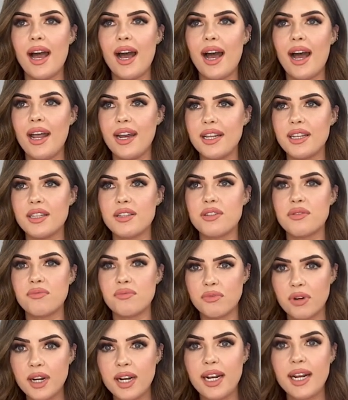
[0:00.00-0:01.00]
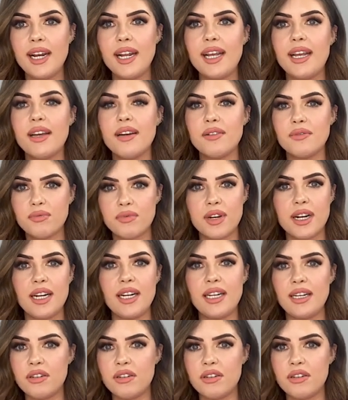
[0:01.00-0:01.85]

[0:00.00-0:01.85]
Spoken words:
and it's really, really